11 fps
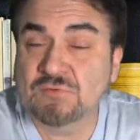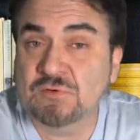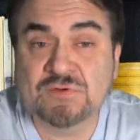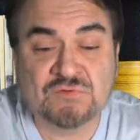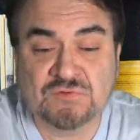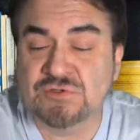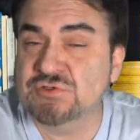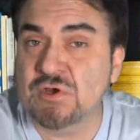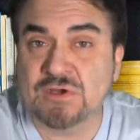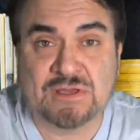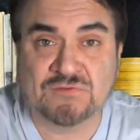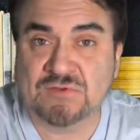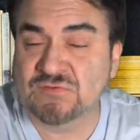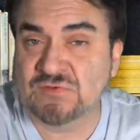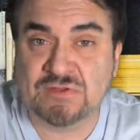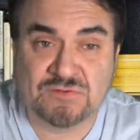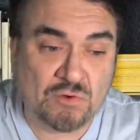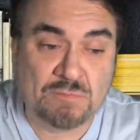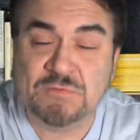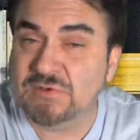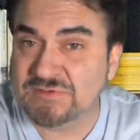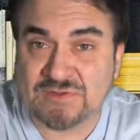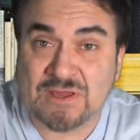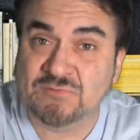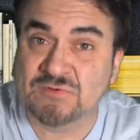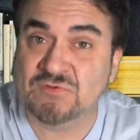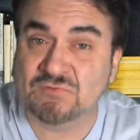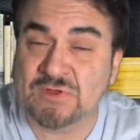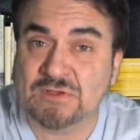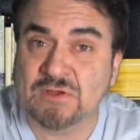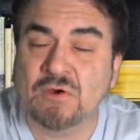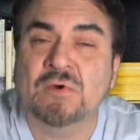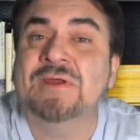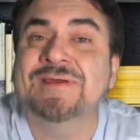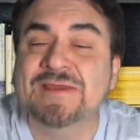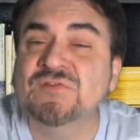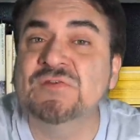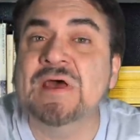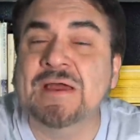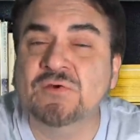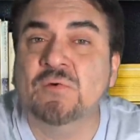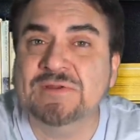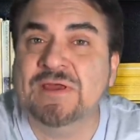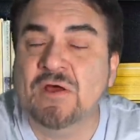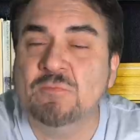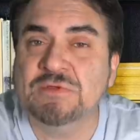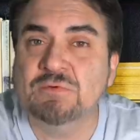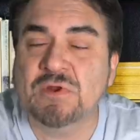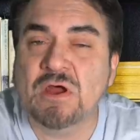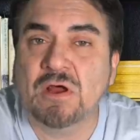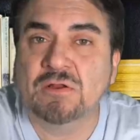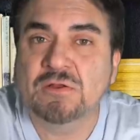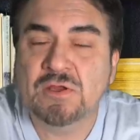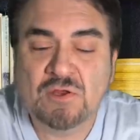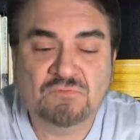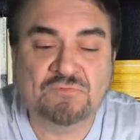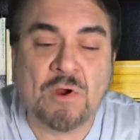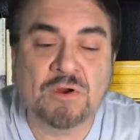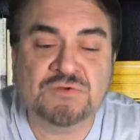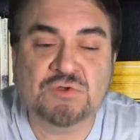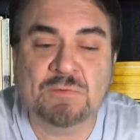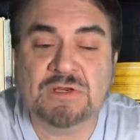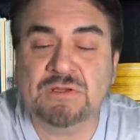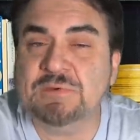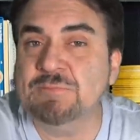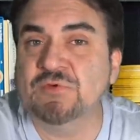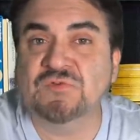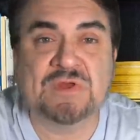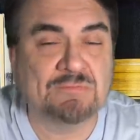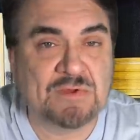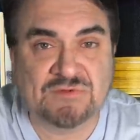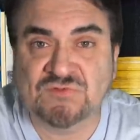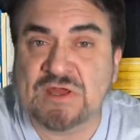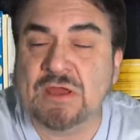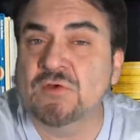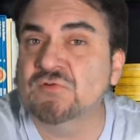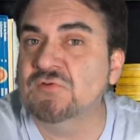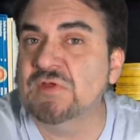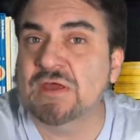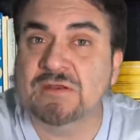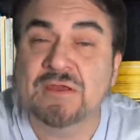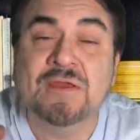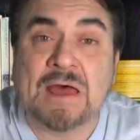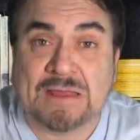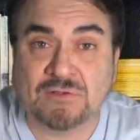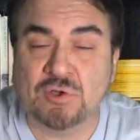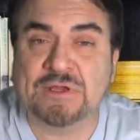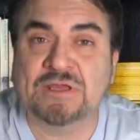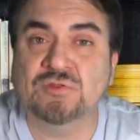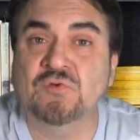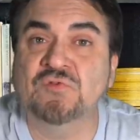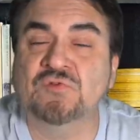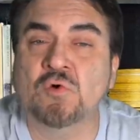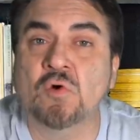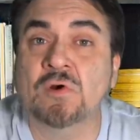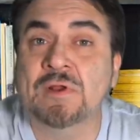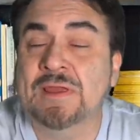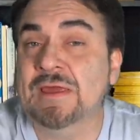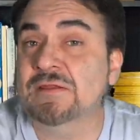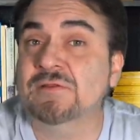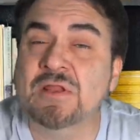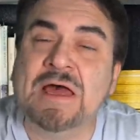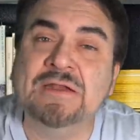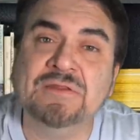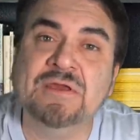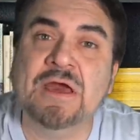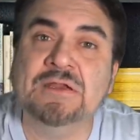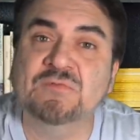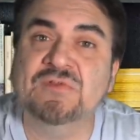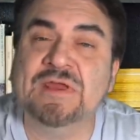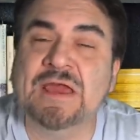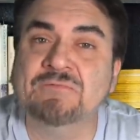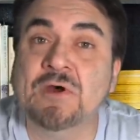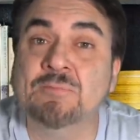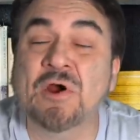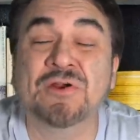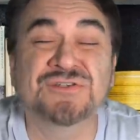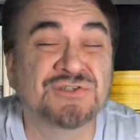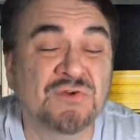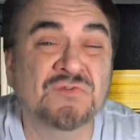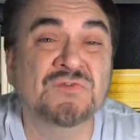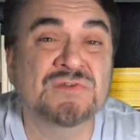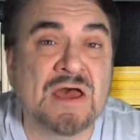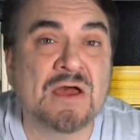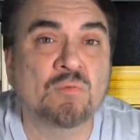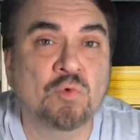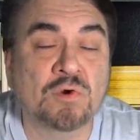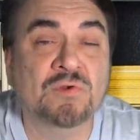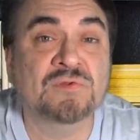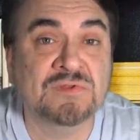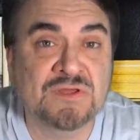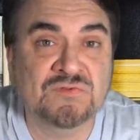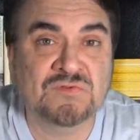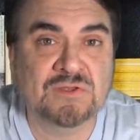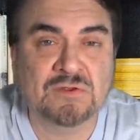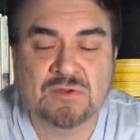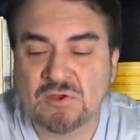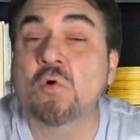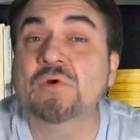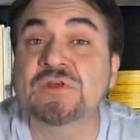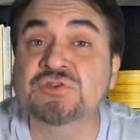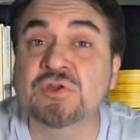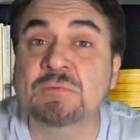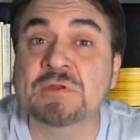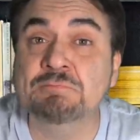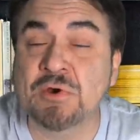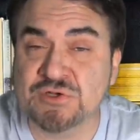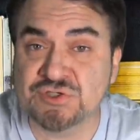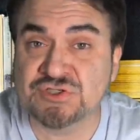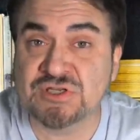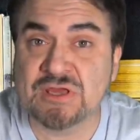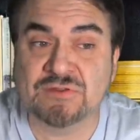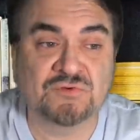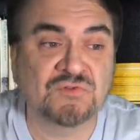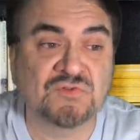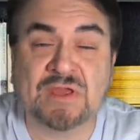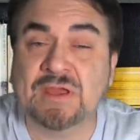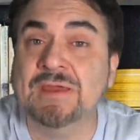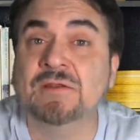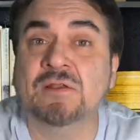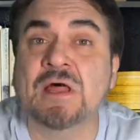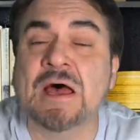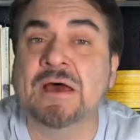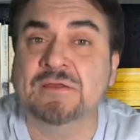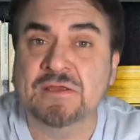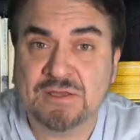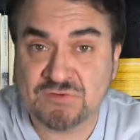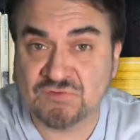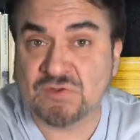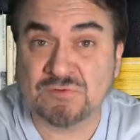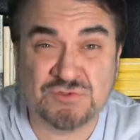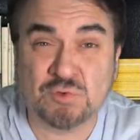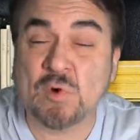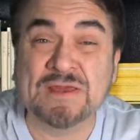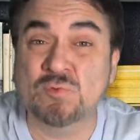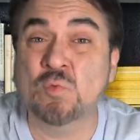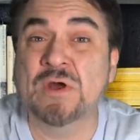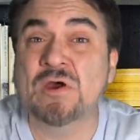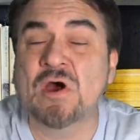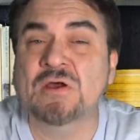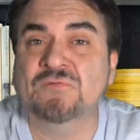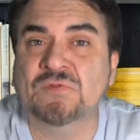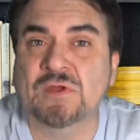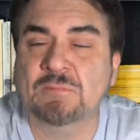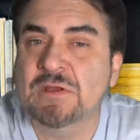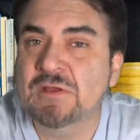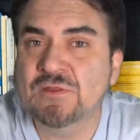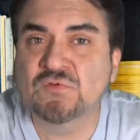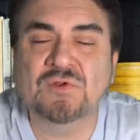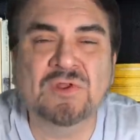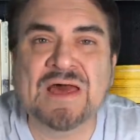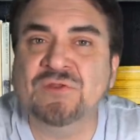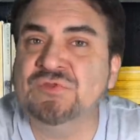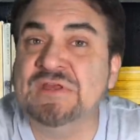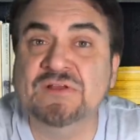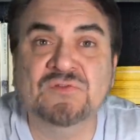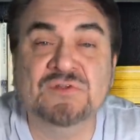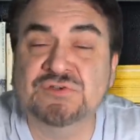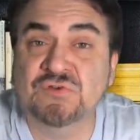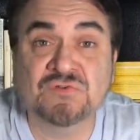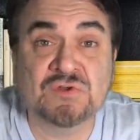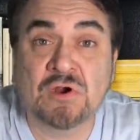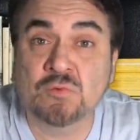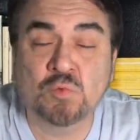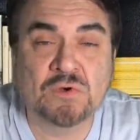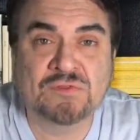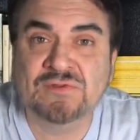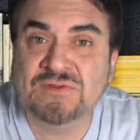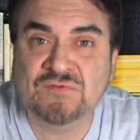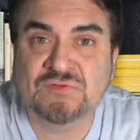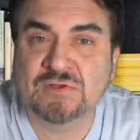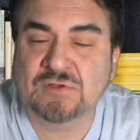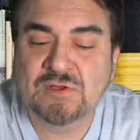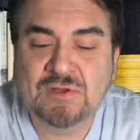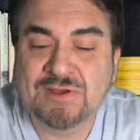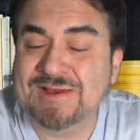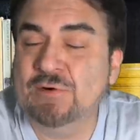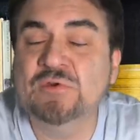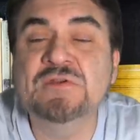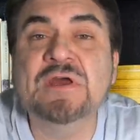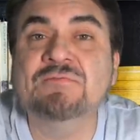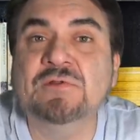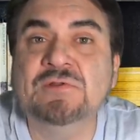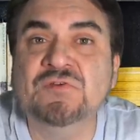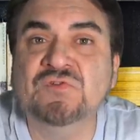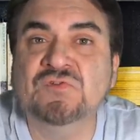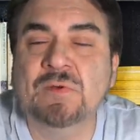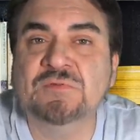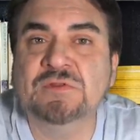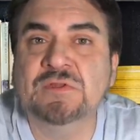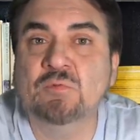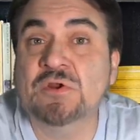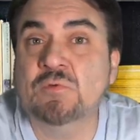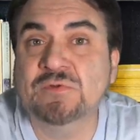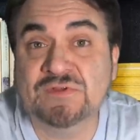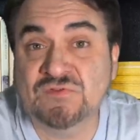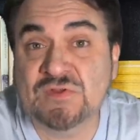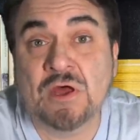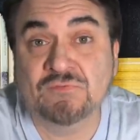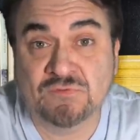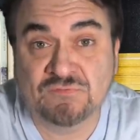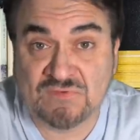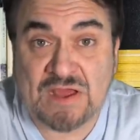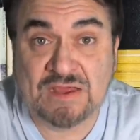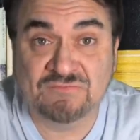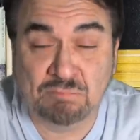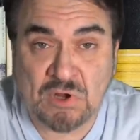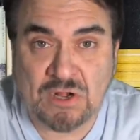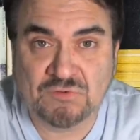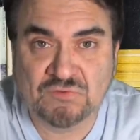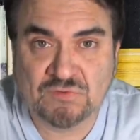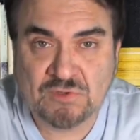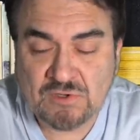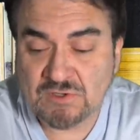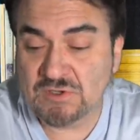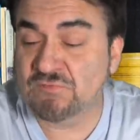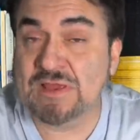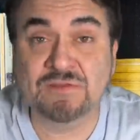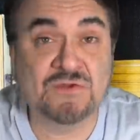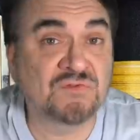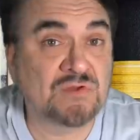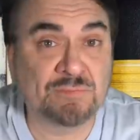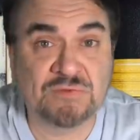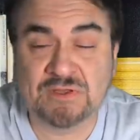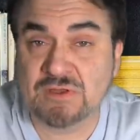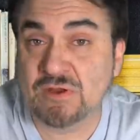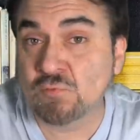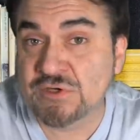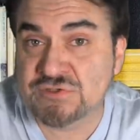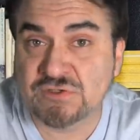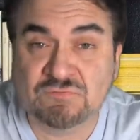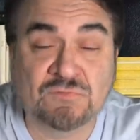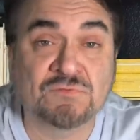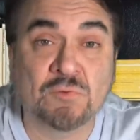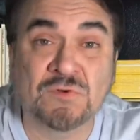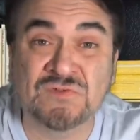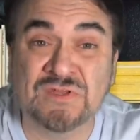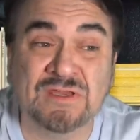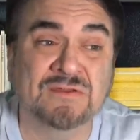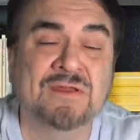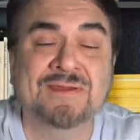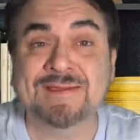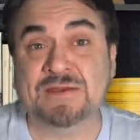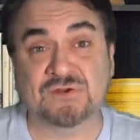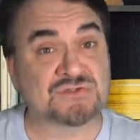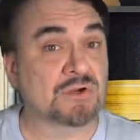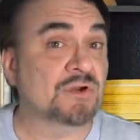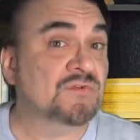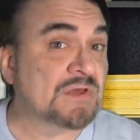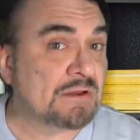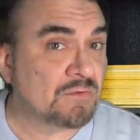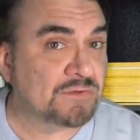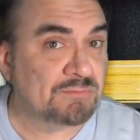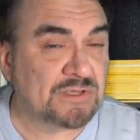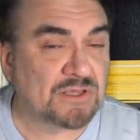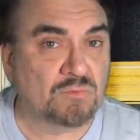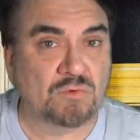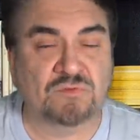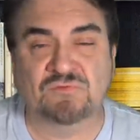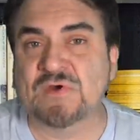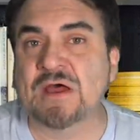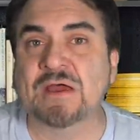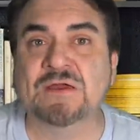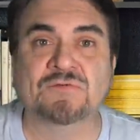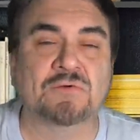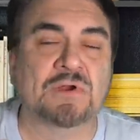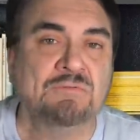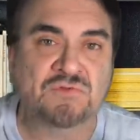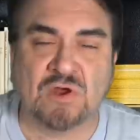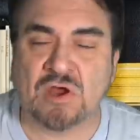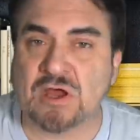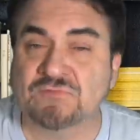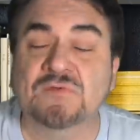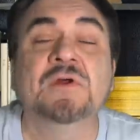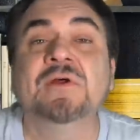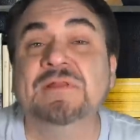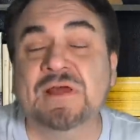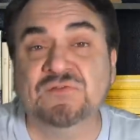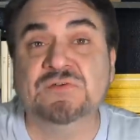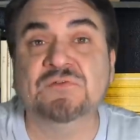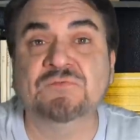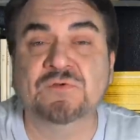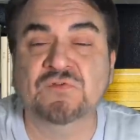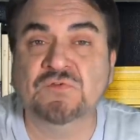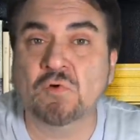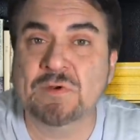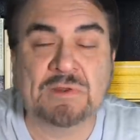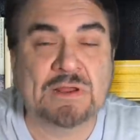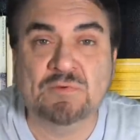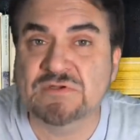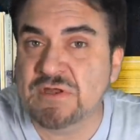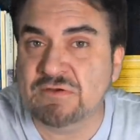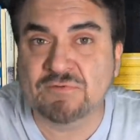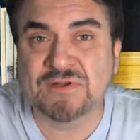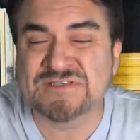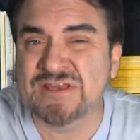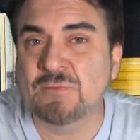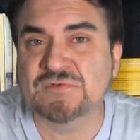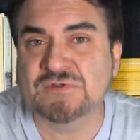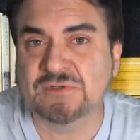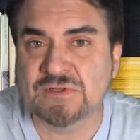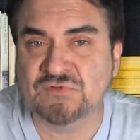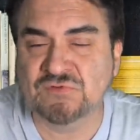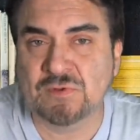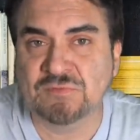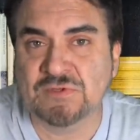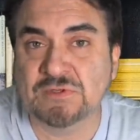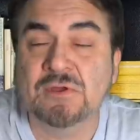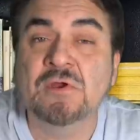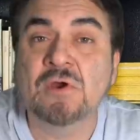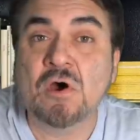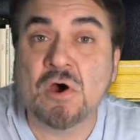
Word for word: If you're listing junk, as I said though a million times in this video, it's not going to help you at all. Far too many people say my sales are dead. I look at their store and a lot of the items they have up are just not worth listing. Or they should have been bunched together, say, in a lot instead of trying to one off them. There's a lot of things that just aren't worth listing. I would never list something that would only sell for five bucks. If I list something originally for 14 and it turns out only being worth five or I was off, that's a different story. But I would never attempt to list something